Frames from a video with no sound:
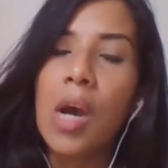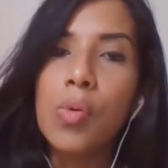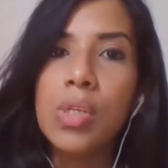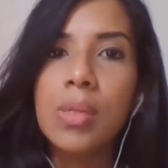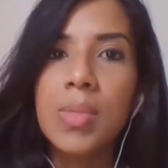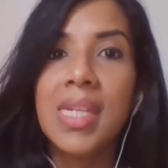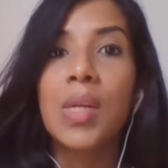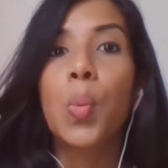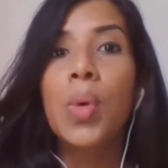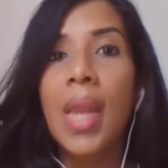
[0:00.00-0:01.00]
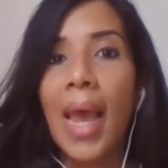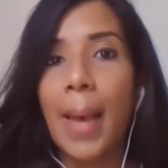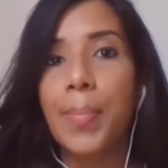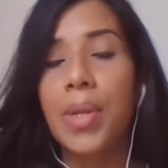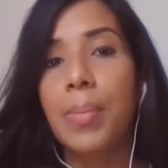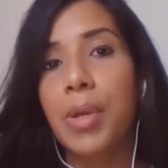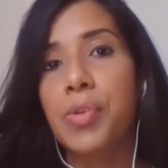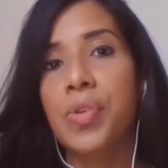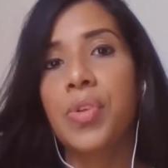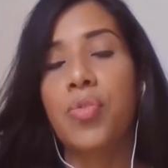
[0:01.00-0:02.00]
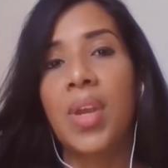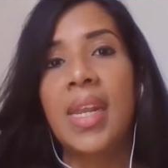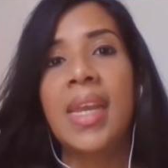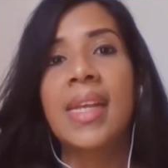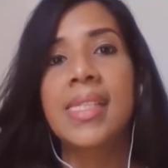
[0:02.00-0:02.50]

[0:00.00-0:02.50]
outcomes that will happen because of the training